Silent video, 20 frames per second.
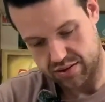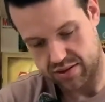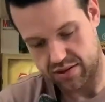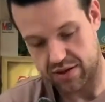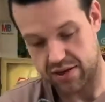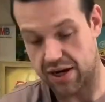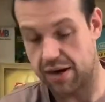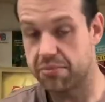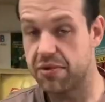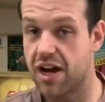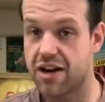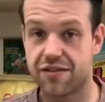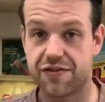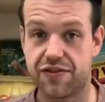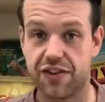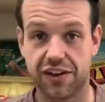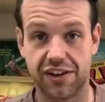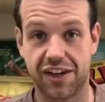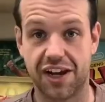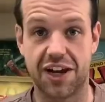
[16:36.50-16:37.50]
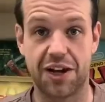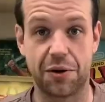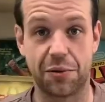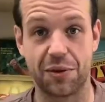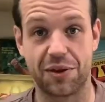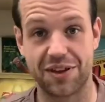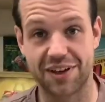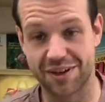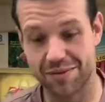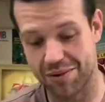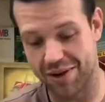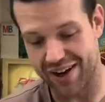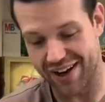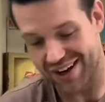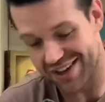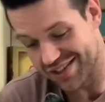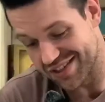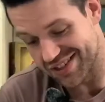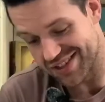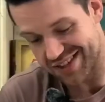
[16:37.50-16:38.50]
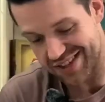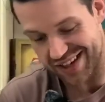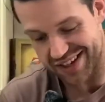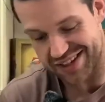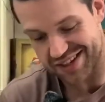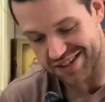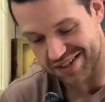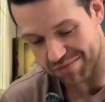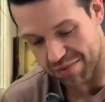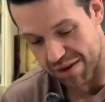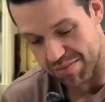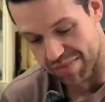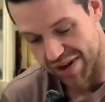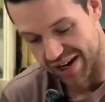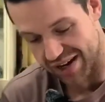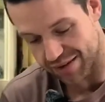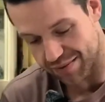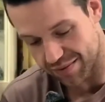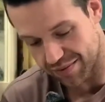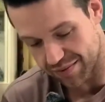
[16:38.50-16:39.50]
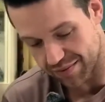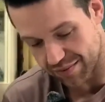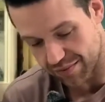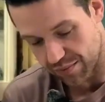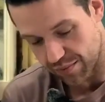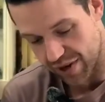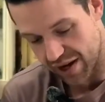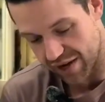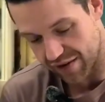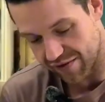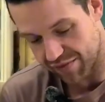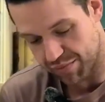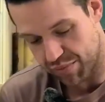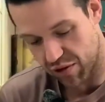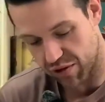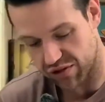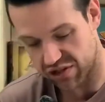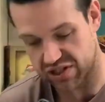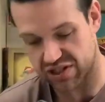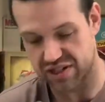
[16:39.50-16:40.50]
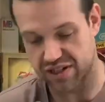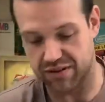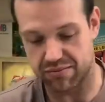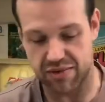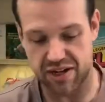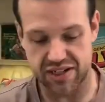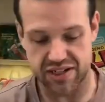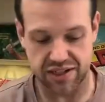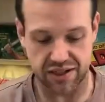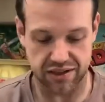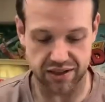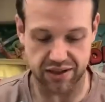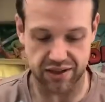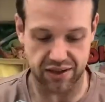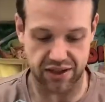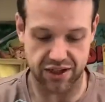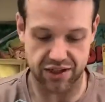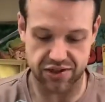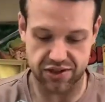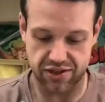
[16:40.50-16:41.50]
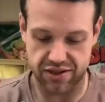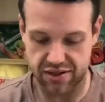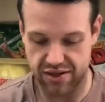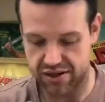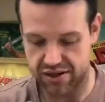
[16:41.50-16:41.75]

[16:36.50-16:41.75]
And I'm not affiliated with eBay. That's my main way of purchasing my Zelda collection.